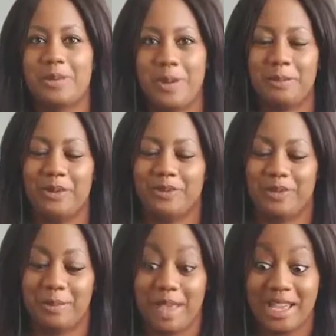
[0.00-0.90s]
other people
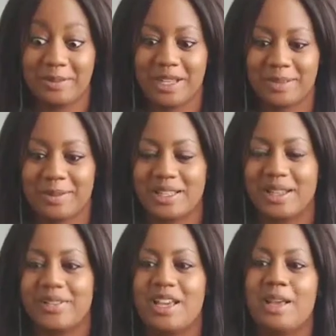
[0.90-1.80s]
feel bad about
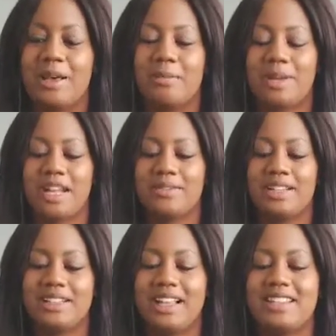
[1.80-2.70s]
themselves but I
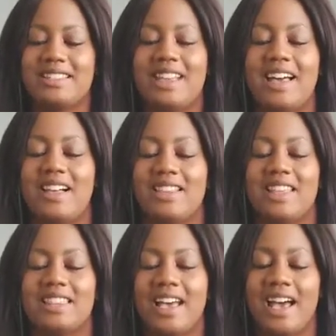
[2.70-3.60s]
realize now
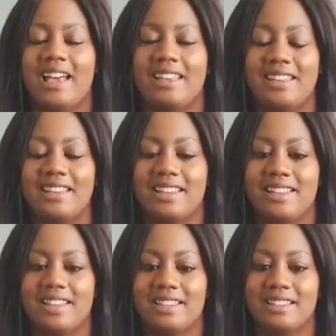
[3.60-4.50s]
that that
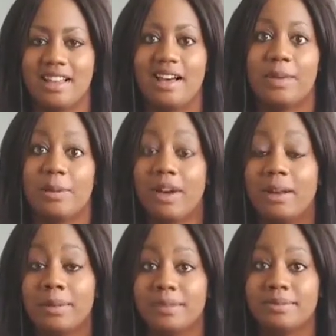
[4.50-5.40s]
is not my
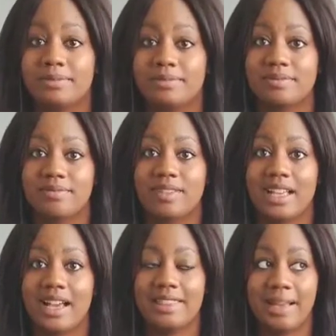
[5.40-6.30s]
problem
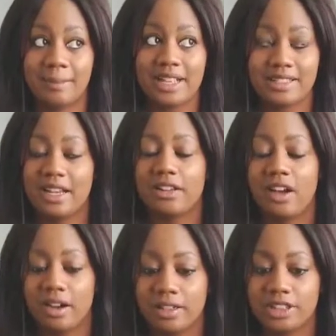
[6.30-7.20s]
that might sound
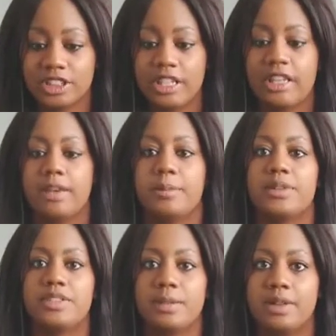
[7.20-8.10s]
harsh but
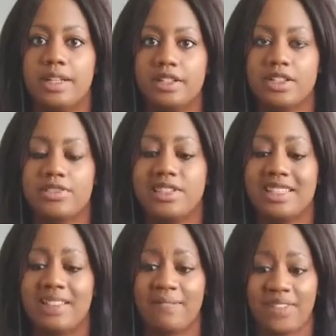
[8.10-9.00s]
if someone else is
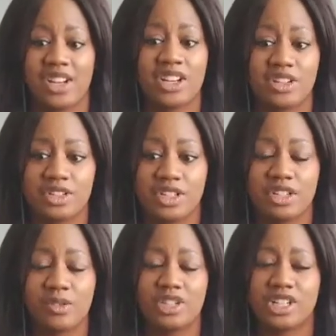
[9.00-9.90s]
feeling inferior to
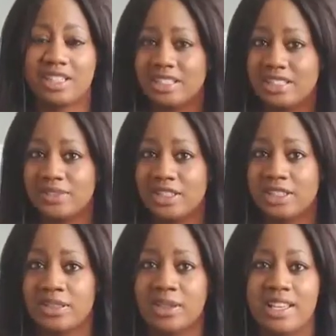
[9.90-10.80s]
you or jealous of
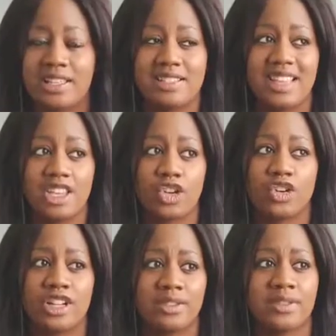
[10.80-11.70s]
you, say
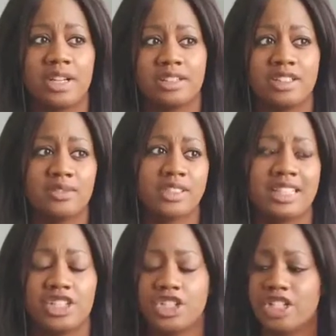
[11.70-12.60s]
you're in a, a, good
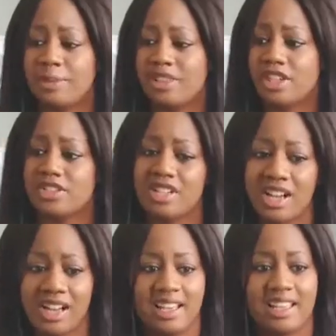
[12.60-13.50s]
relationship and they're
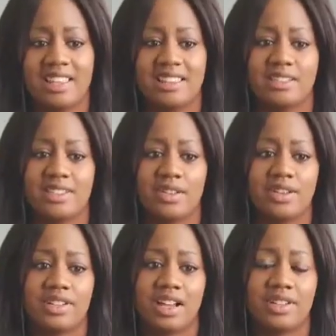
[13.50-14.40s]
not, and so
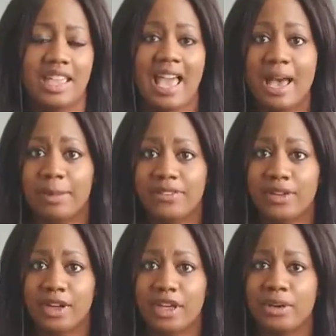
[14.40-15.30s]
they're not really happy
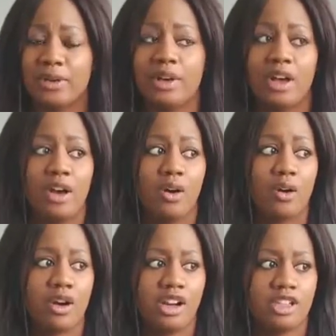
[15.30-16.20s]
for you,
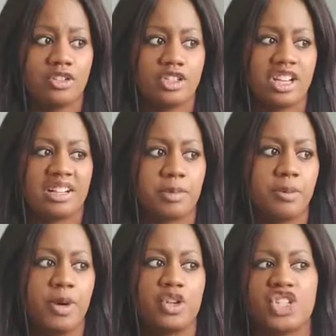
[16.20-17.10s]
or you just got a
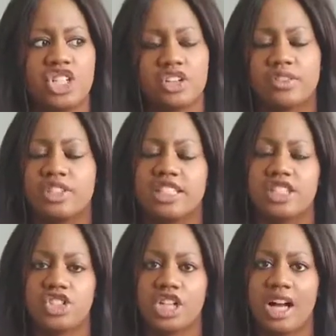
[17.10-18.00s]
promotion or a really
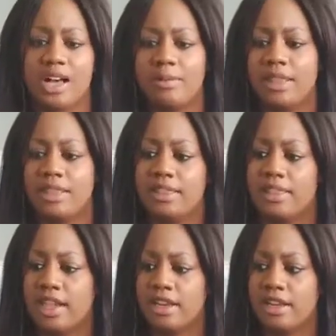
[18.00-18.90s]
good job and
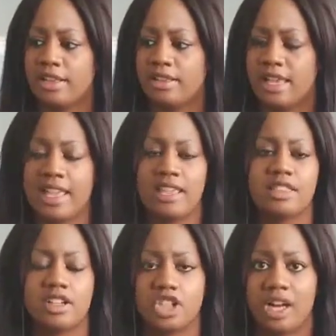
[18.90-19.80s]
they they
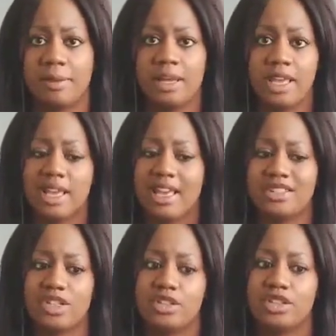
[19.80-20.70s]
hate their job,
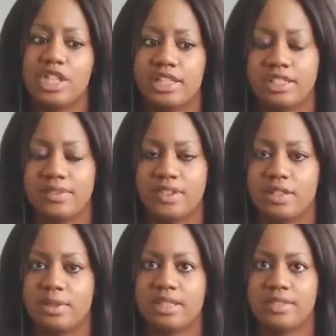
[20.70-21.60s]
and so they're jealous of you
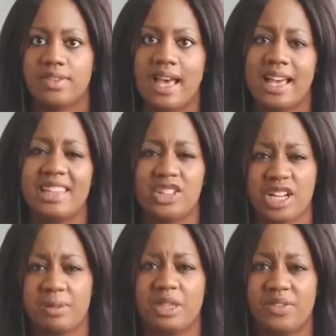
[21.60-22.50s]
because of that, and they
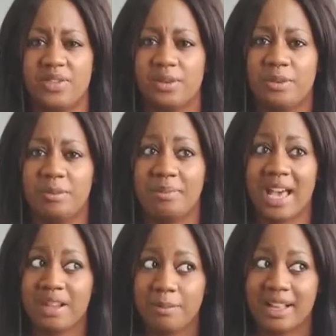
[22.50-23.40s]
try to make you feel
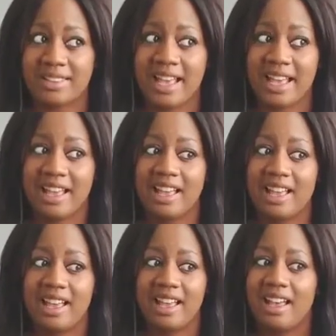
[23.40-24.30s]
bad about that
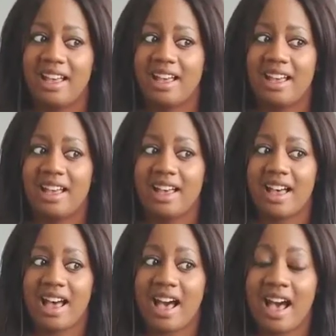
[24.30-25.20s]

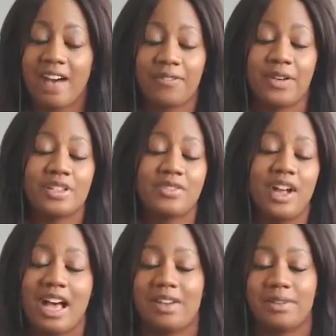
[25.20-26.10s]
uh, first of
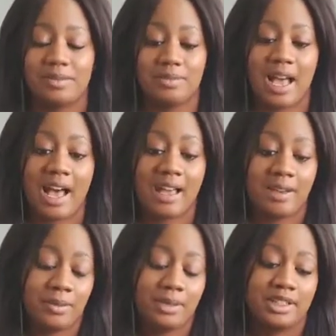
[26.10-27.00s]
all, I would
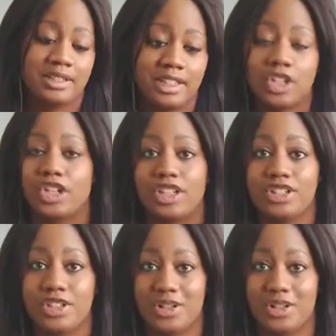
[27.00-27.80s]
I would encourage you